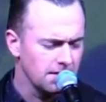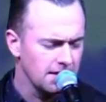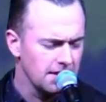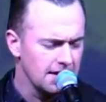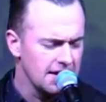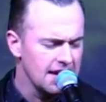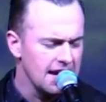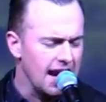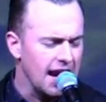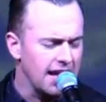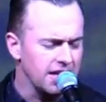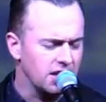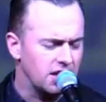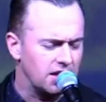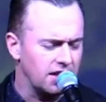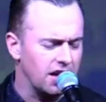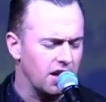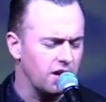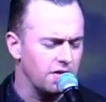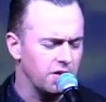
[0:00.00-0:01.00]
I
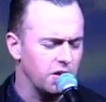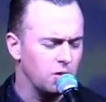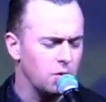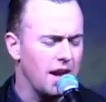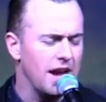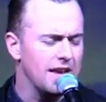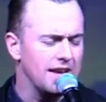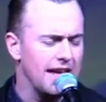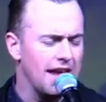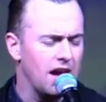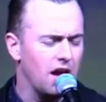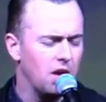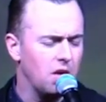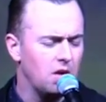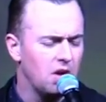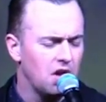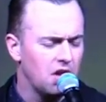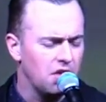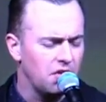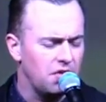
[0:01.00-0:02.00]
declare of you right now,
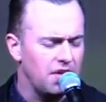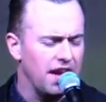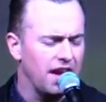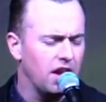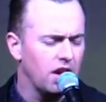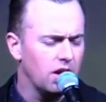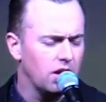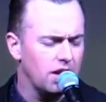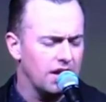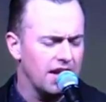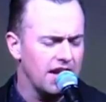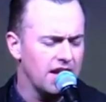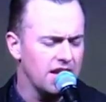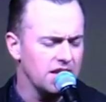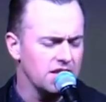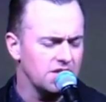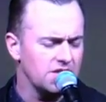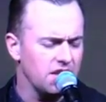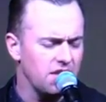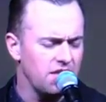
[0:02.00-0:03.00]
there is
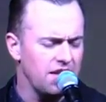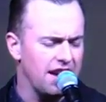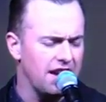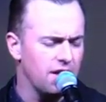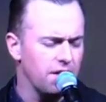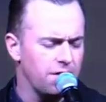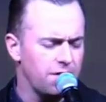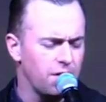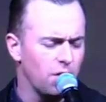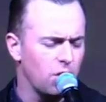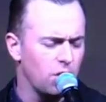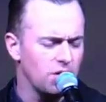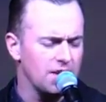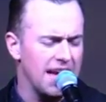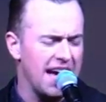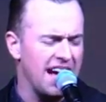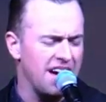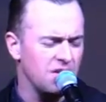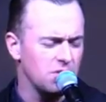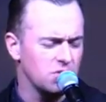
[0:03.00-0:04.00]
therefore
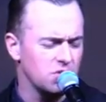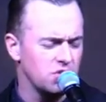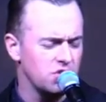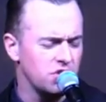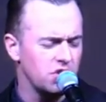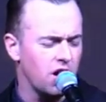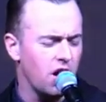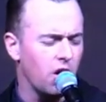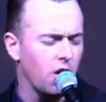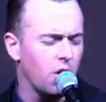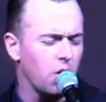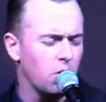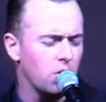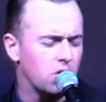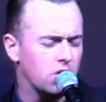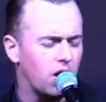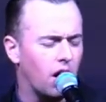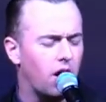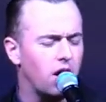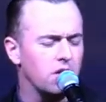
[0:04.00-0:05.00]
now no
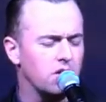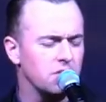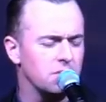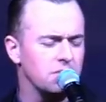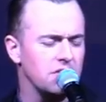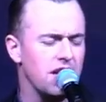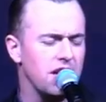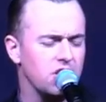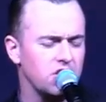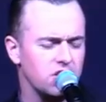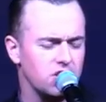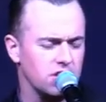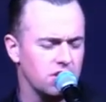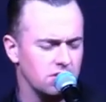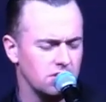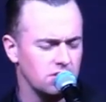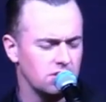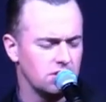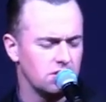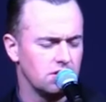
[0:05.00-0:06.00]
condemnation
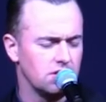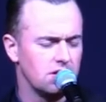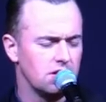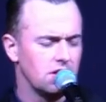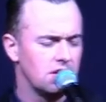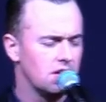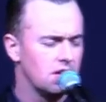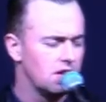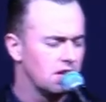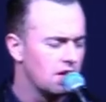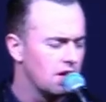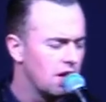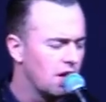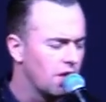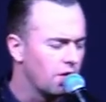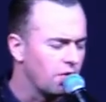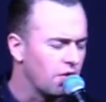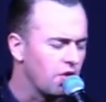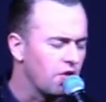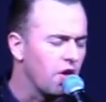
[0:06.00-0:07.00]

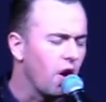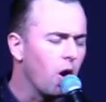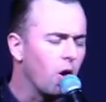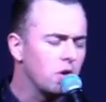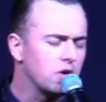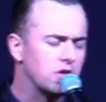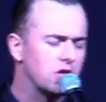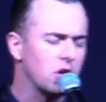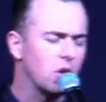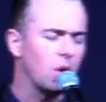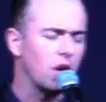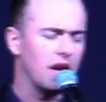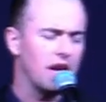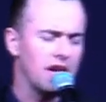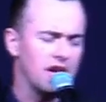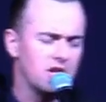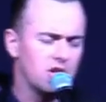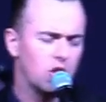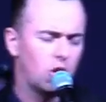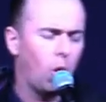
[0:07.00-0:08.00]
for those who are in
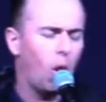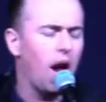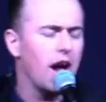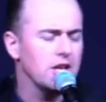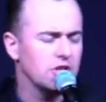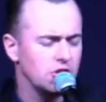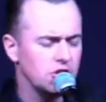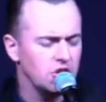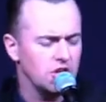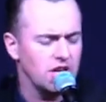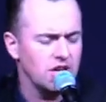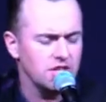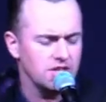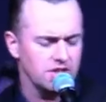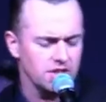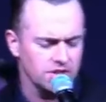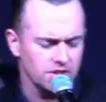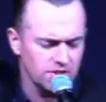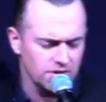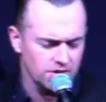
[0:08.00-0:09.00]
Christ
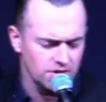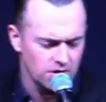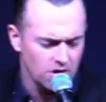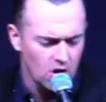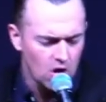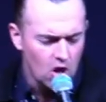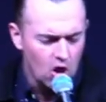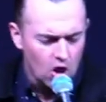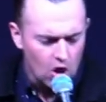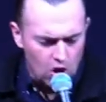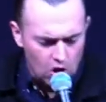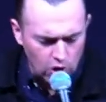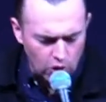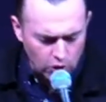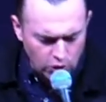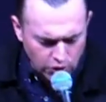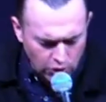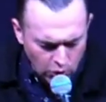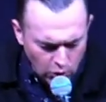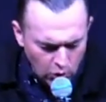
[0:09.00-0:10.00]
Jesus, who
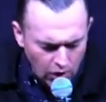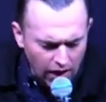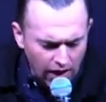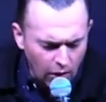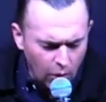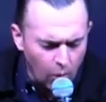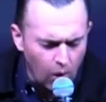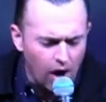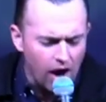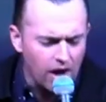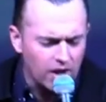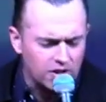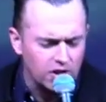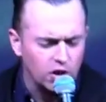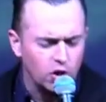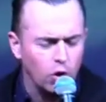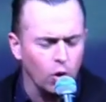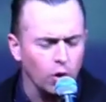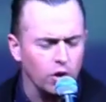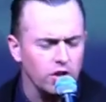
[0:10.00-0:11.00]
do not walk
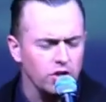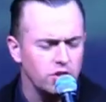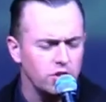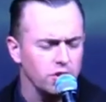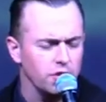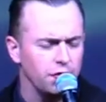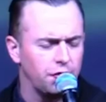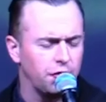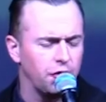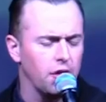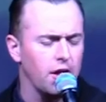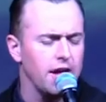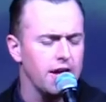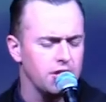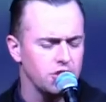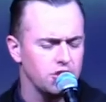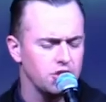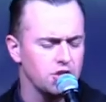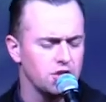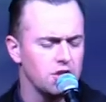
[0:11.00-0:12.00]
according to the
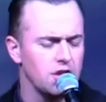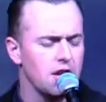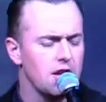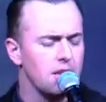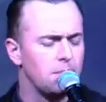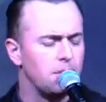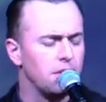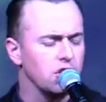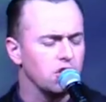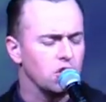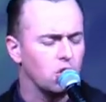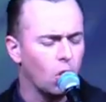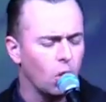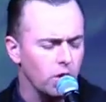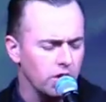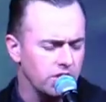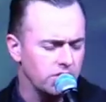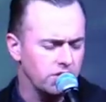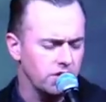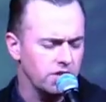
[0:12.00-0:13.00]
flesh, but according
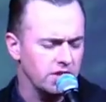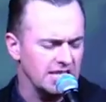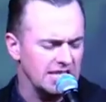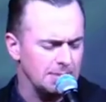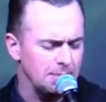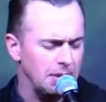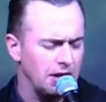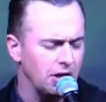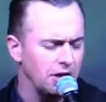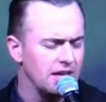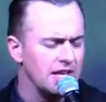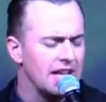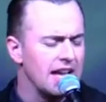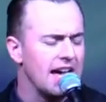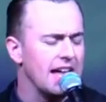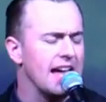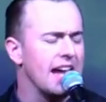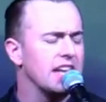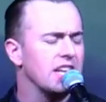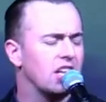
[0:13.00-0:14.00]
to the Spirit. And
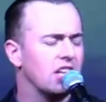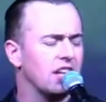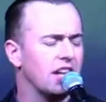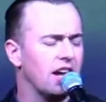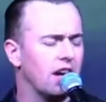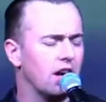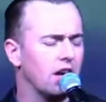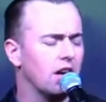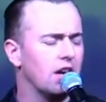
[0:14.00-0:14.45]
I declare,